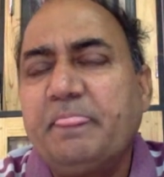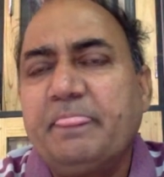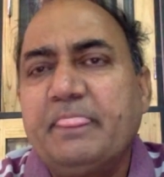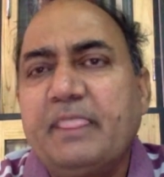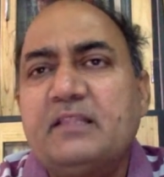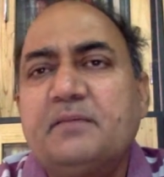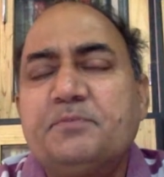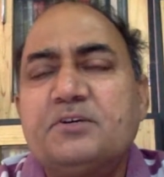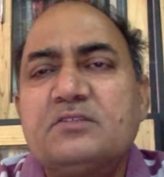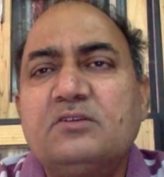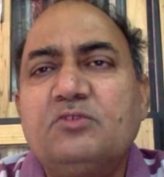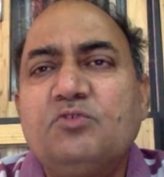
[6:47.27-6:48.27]
that the
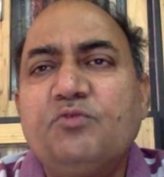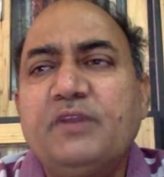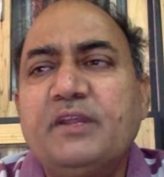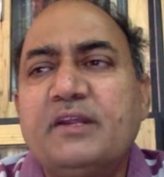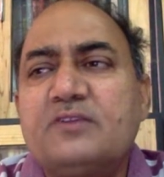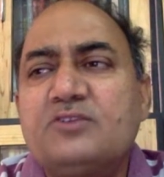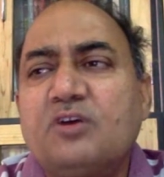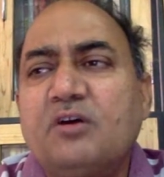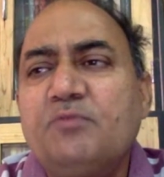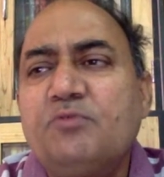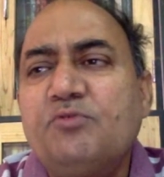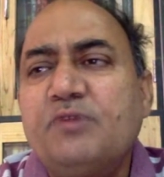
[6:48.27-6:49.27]
person who will get job
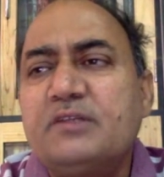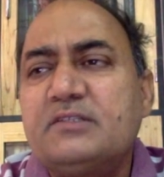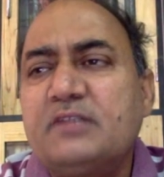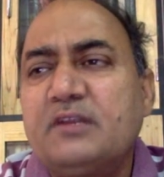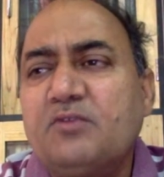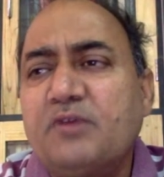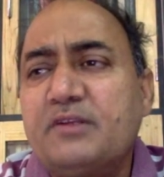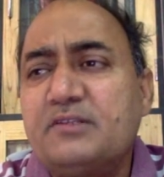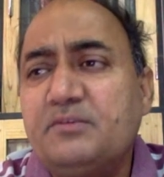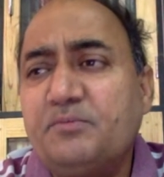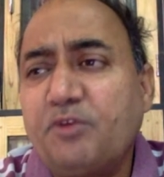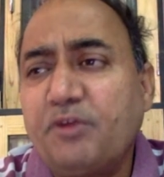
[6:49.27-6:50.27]
who has 10 coins in
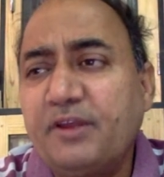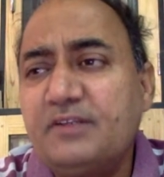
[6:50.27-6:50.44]
pocket,